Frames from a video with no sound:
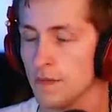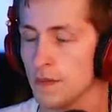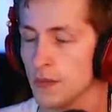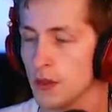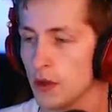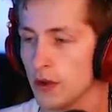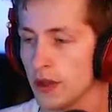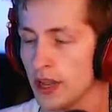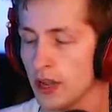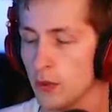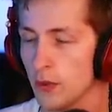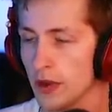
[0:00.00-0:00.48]

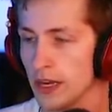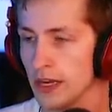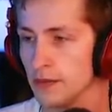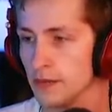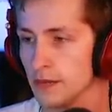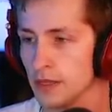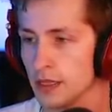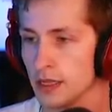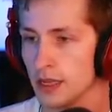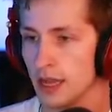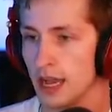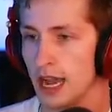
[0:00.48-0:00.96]
Okay, wait.
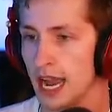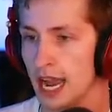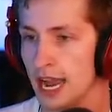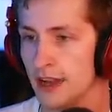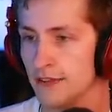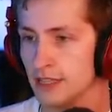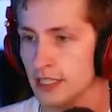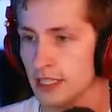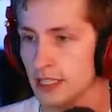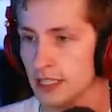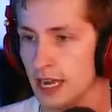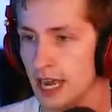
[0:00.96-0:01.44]
I
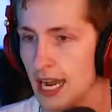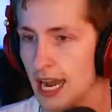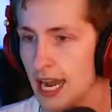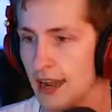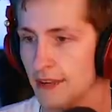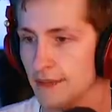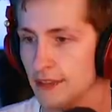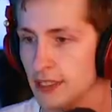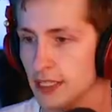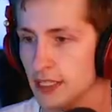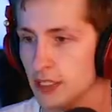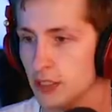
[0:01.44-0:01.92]
have to I
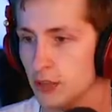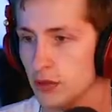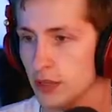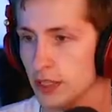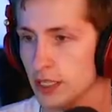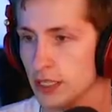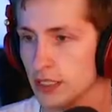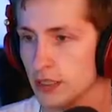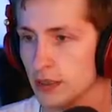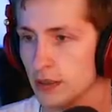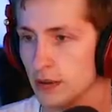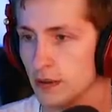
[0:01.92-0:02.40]
have to do
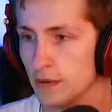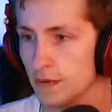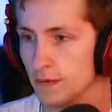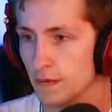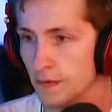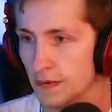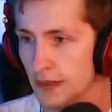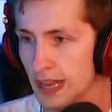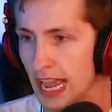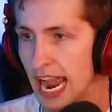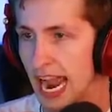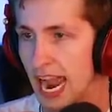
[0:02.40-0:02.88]
this
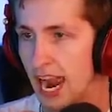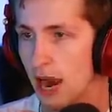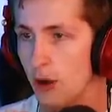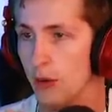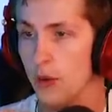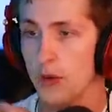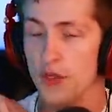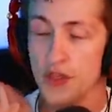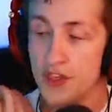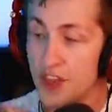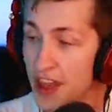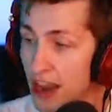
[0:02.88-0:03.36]

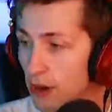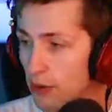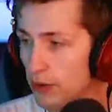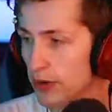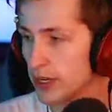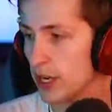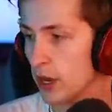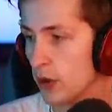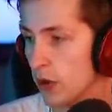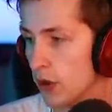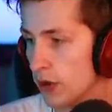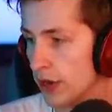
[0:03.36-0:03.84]
now. There
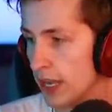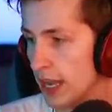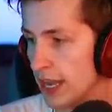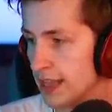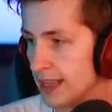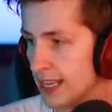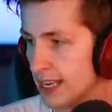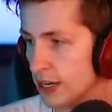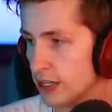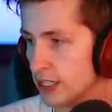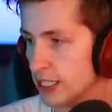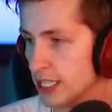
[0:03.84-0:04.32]
we go. Okay,
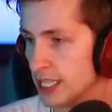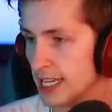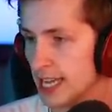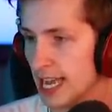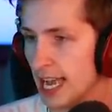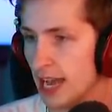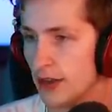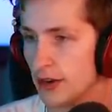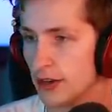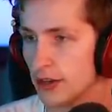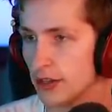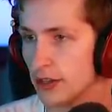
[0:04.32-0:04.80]
there's the
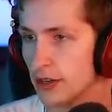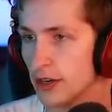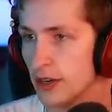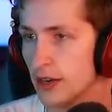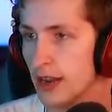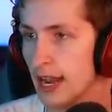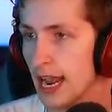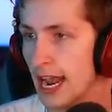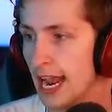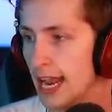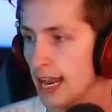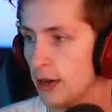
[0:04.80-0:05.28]
counter.
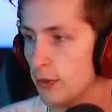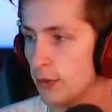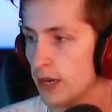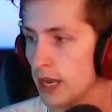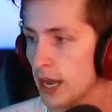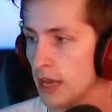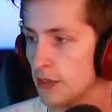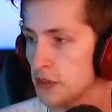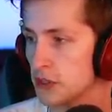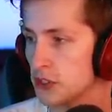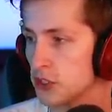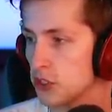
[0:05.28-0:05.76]
And we
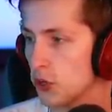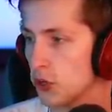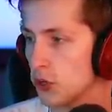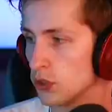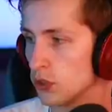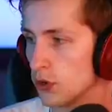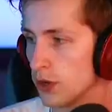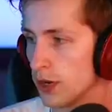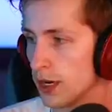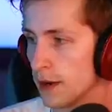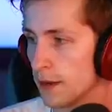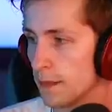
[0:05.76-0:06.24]
got the
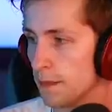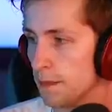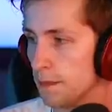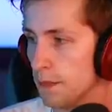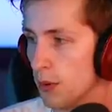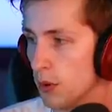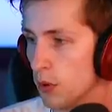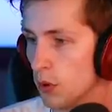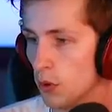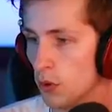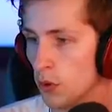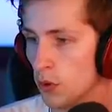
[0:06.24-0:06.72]
soldier ring.
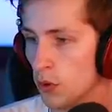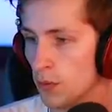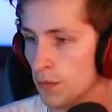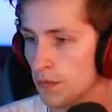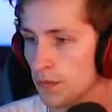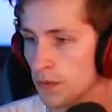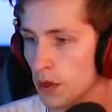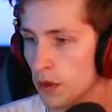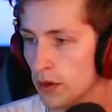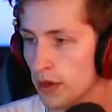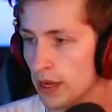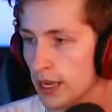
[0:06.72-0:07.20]

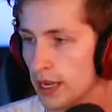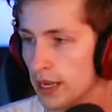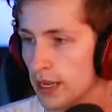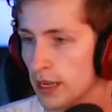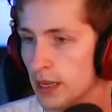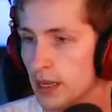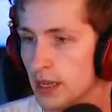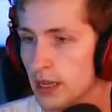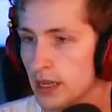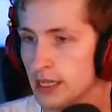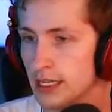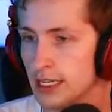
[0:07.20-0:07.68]
Boom. Okay,
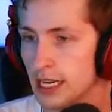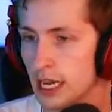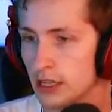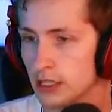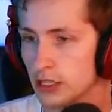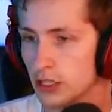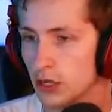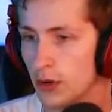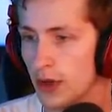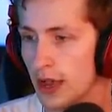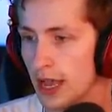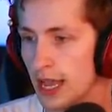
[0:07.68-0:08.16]
now
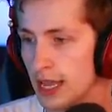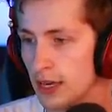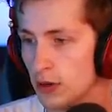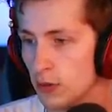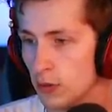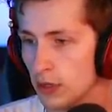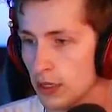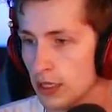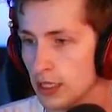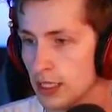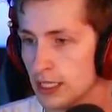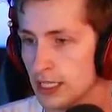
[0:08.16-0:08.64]
let's go ahead
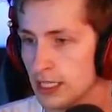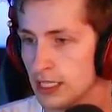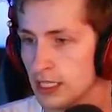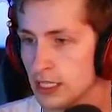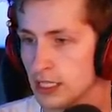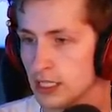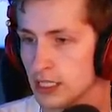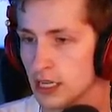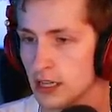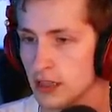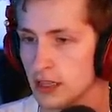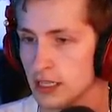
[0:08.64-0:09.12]
and we're going to need to
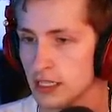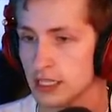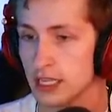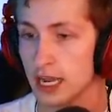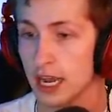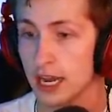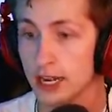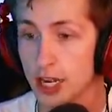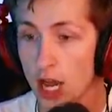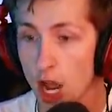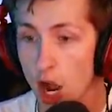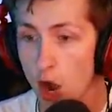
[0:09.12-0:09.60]
stun this
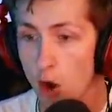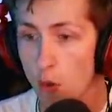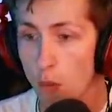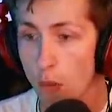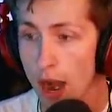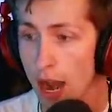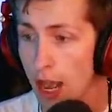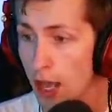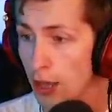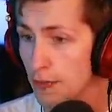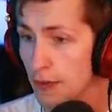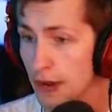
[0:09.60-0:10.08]
guy. No,
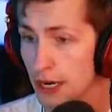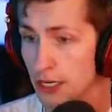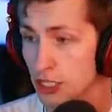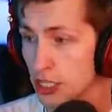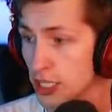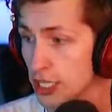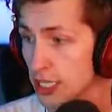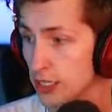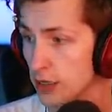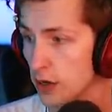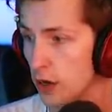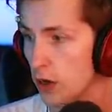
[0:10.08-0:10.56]
wild
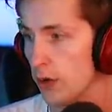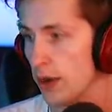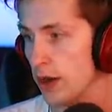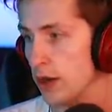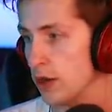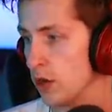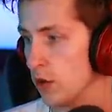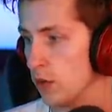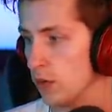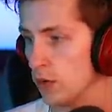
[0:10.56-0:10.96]
mushy. Oh, wait, no,